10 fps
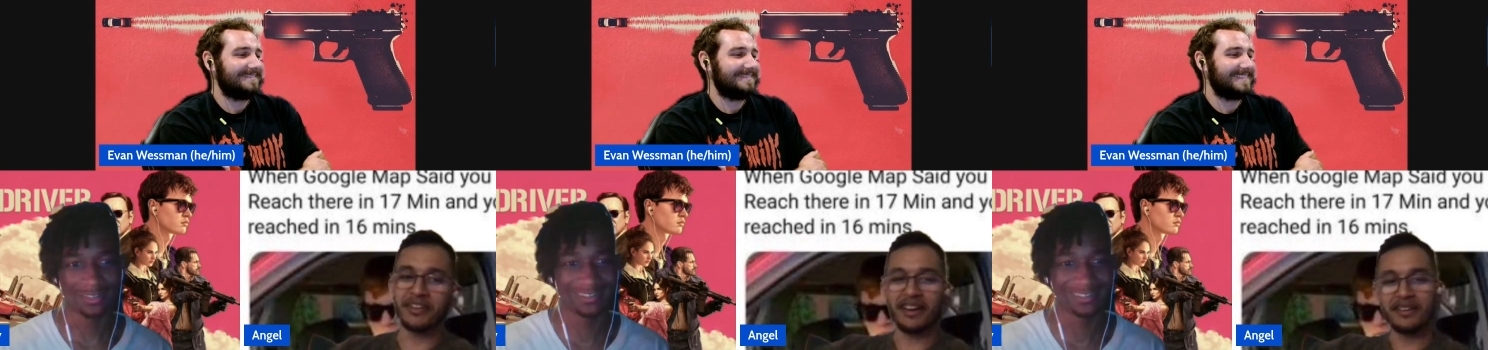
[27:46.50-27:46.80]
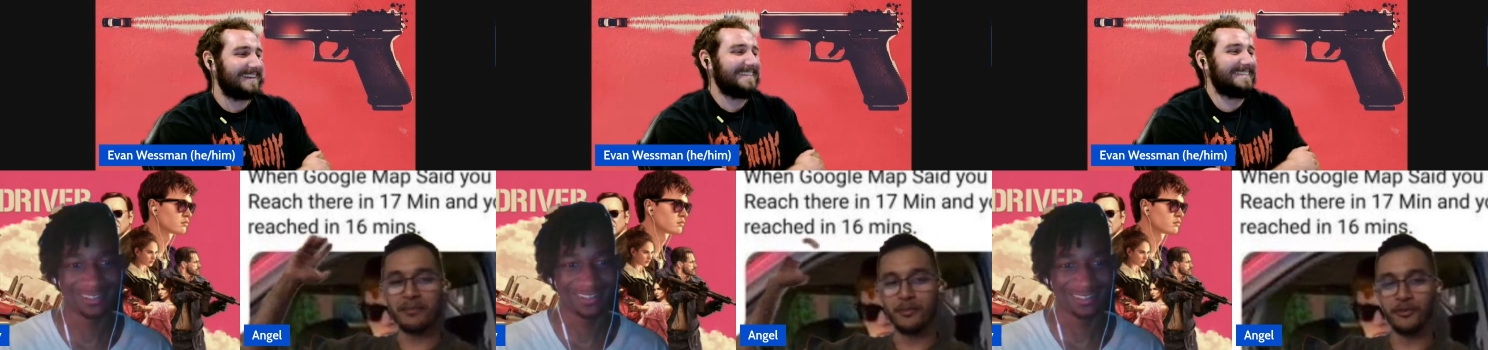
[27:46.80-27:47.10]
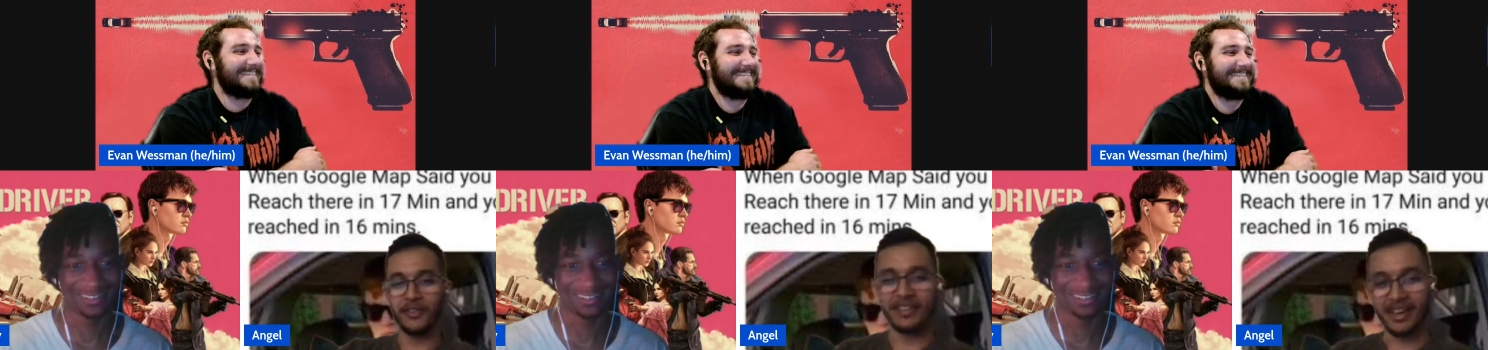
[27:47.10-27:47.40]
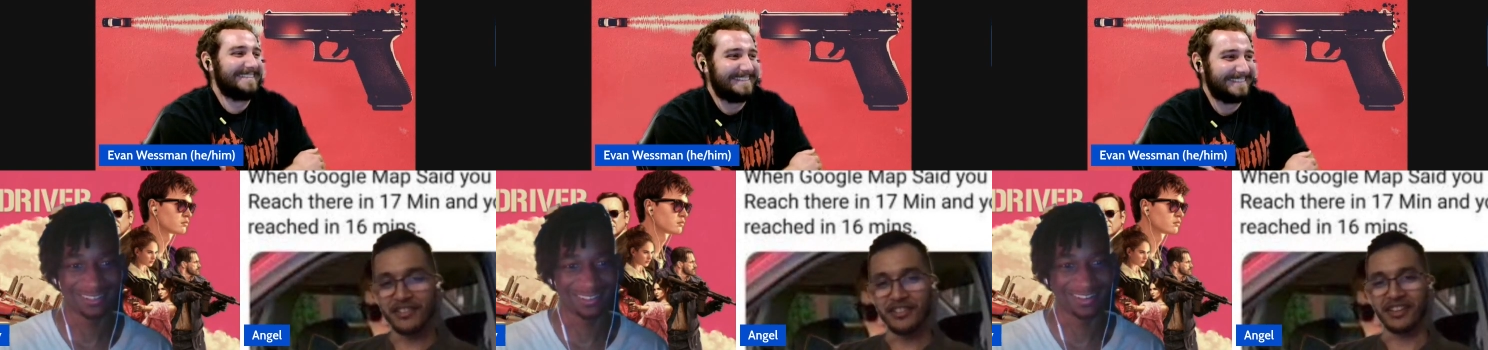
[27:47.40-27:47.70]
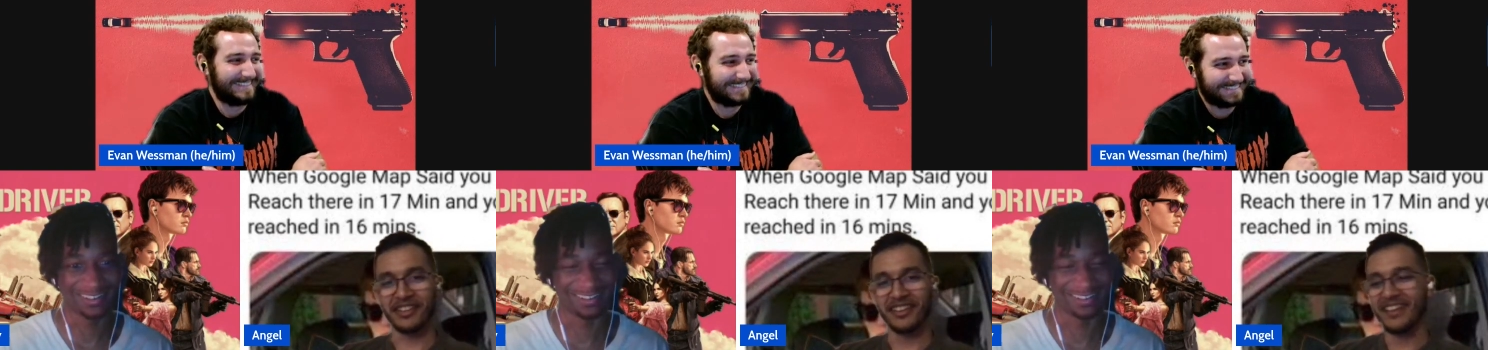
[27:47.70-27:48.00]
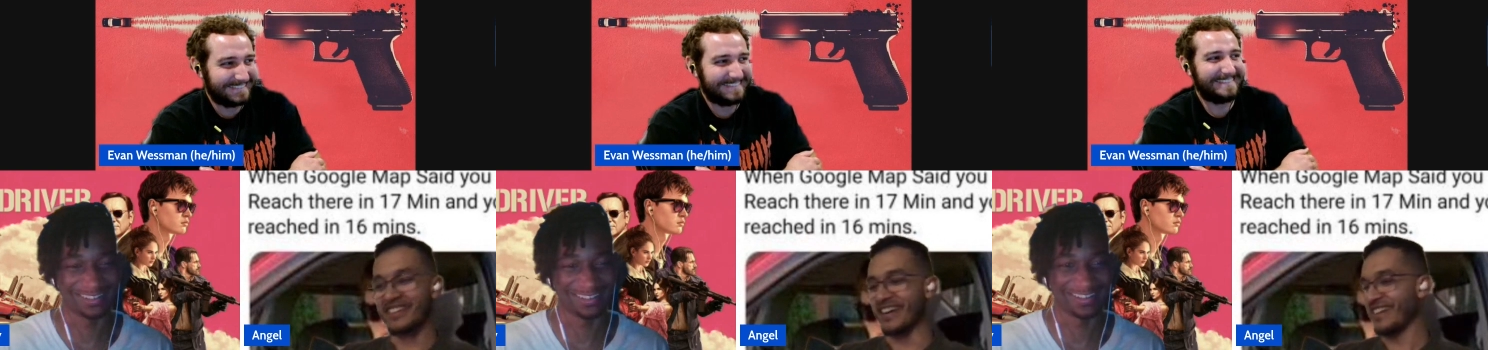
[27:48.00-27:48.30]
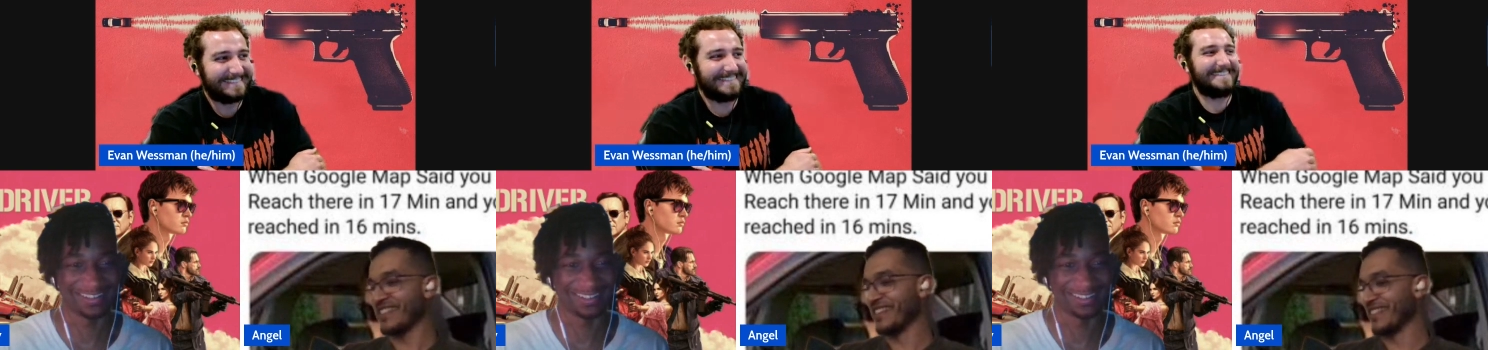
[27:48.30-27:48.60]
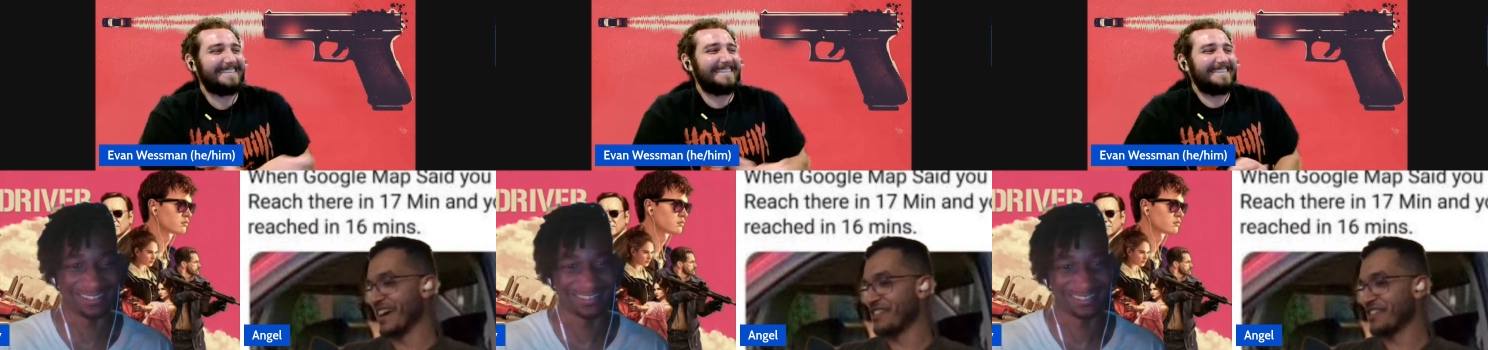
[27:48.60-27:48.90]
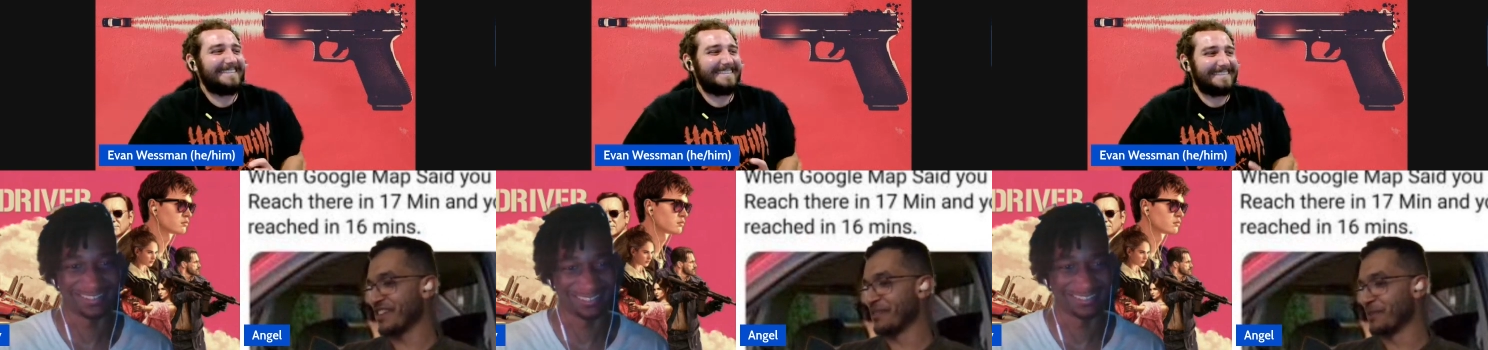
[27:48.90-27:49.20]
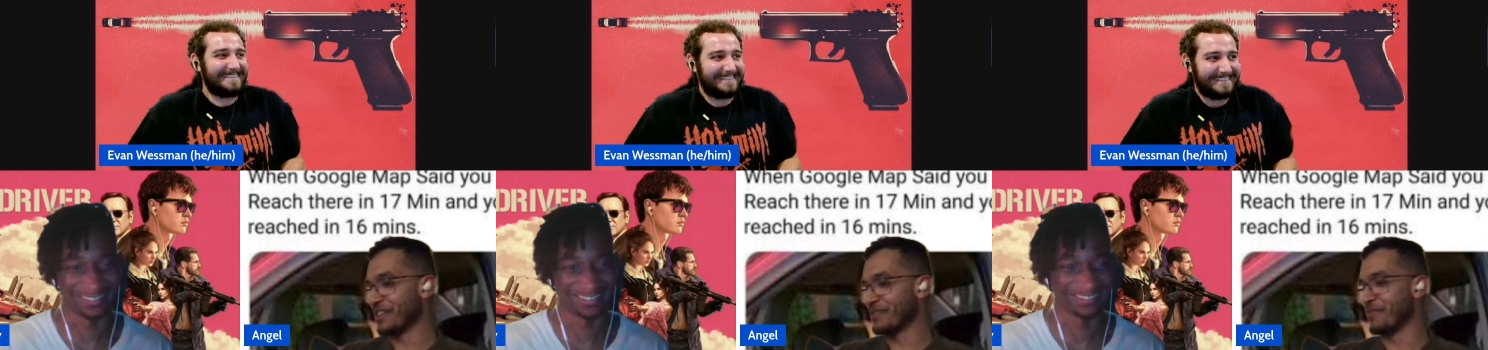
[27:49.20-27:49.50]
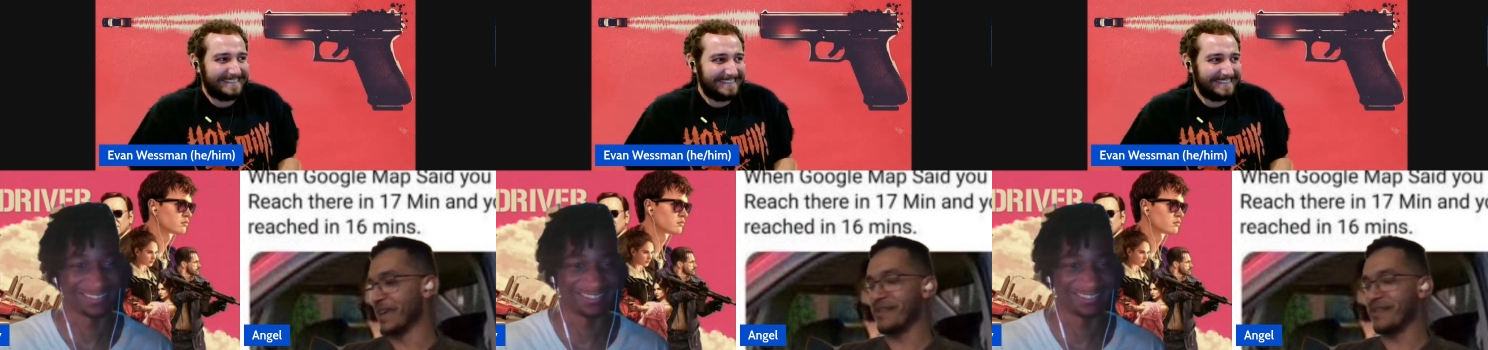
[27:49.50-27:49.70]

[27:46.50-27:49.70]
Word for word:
Speaker 1: in movie logic. Not in the logic in which Baby had